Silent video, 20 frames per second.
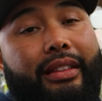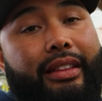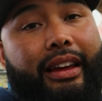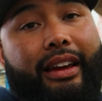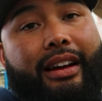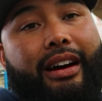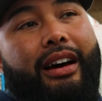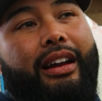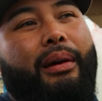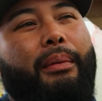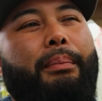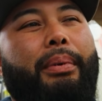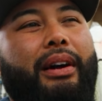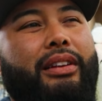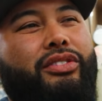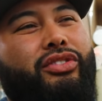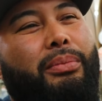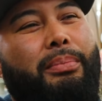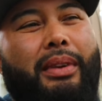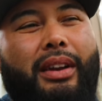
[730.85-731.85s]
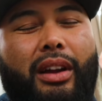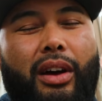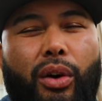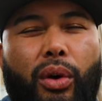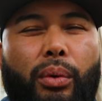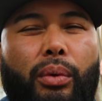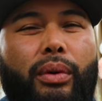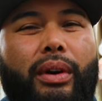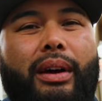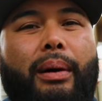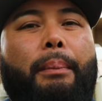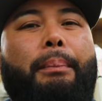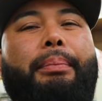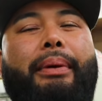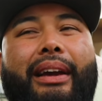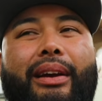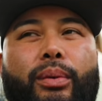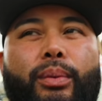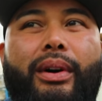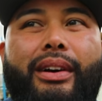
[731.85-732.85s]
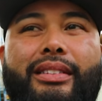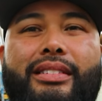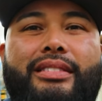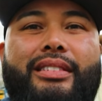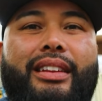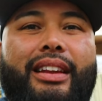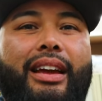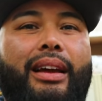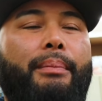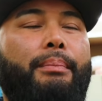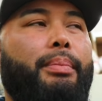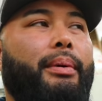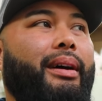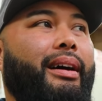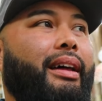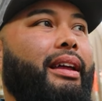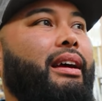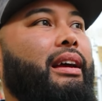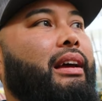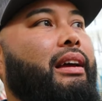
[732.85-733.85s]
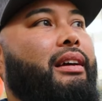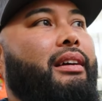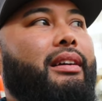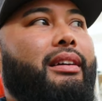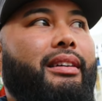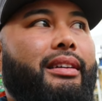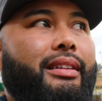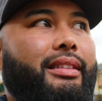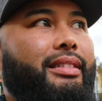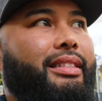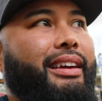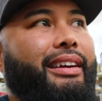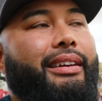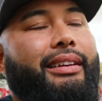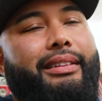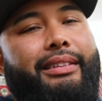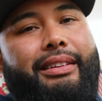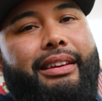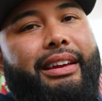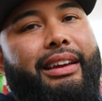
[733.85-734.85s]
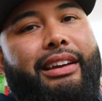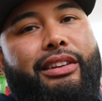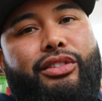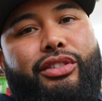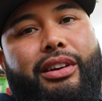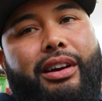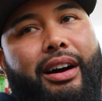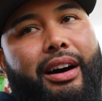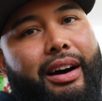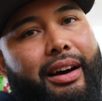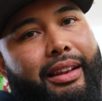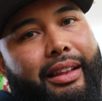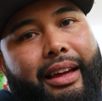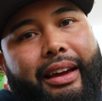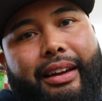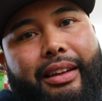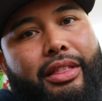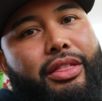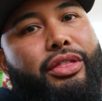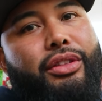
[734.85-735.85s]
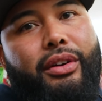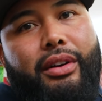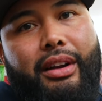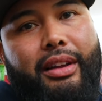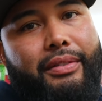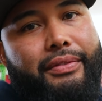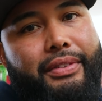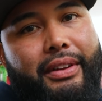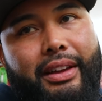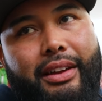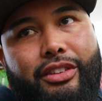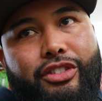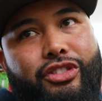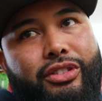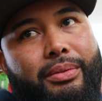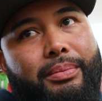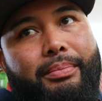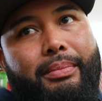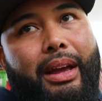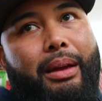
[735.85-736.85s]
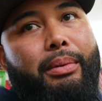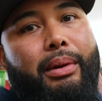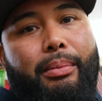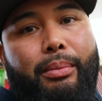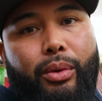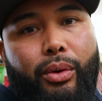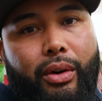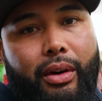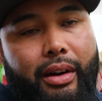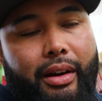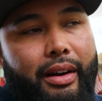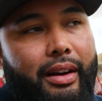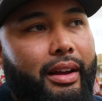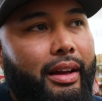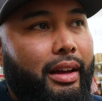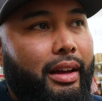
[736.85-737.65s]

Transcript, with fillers: They caught a bunch of them. No real big ones today, but they each caught like 30 fish, maybe more.